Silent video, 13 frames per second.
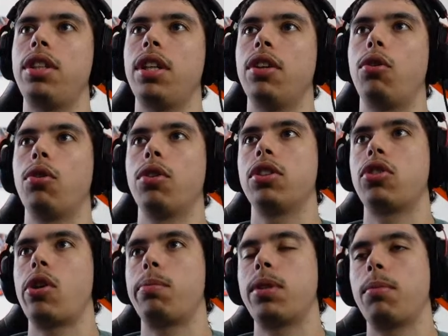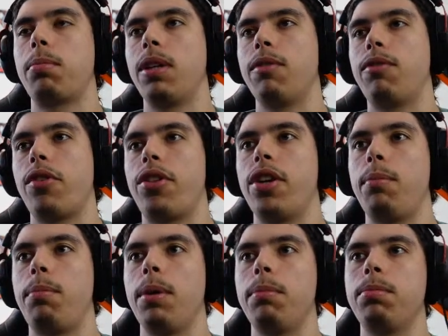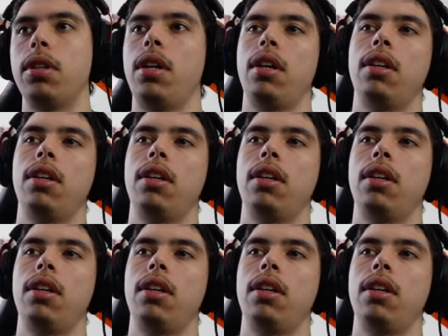here and holding stops up here for 30 pips,